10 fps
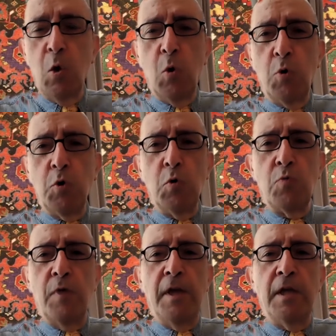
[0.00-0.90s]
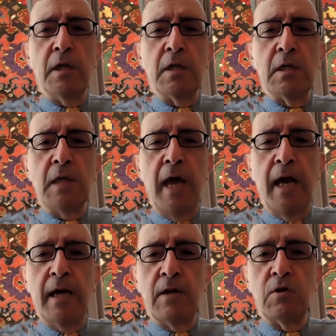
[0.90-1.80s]
or Ukrainians
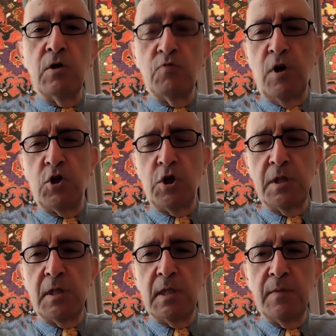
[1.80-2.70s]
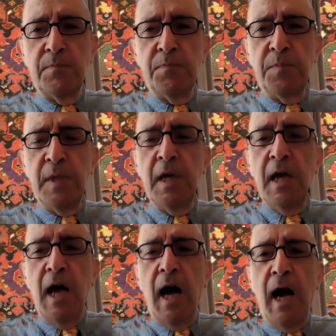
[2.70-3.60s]
and Russians.
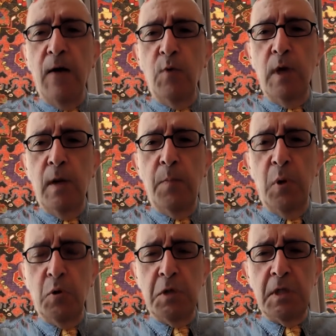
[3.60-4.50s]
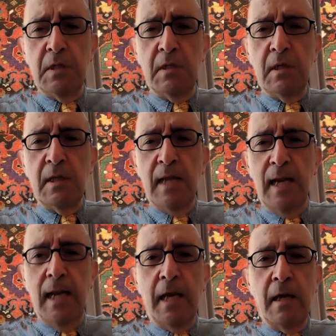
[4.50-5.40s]
I will post the
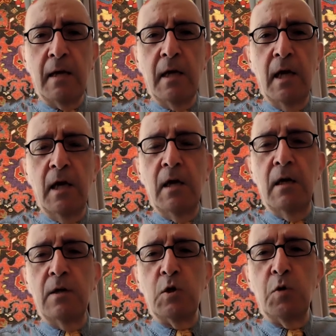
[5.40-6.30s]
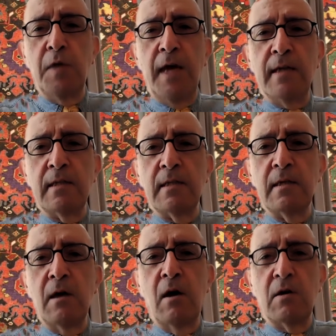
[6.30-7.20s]
link to that
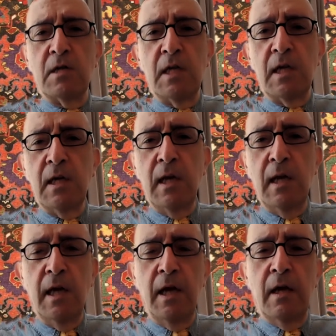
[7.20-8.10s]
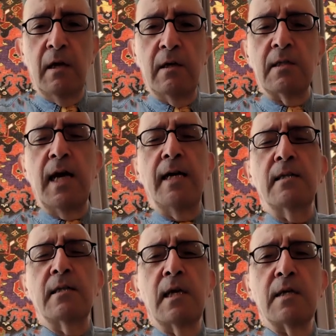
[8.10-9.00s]
article
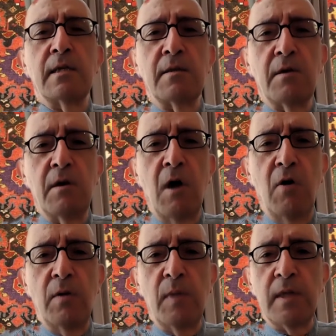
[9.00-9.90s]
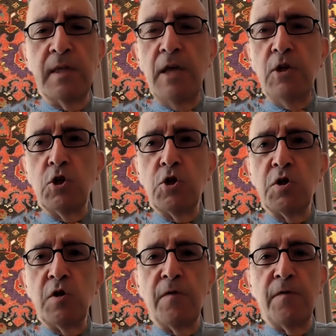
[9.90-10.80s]
titled "The Horrible
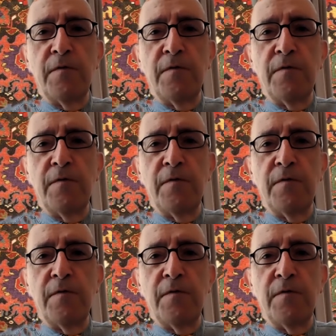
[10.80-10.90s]
Dangers of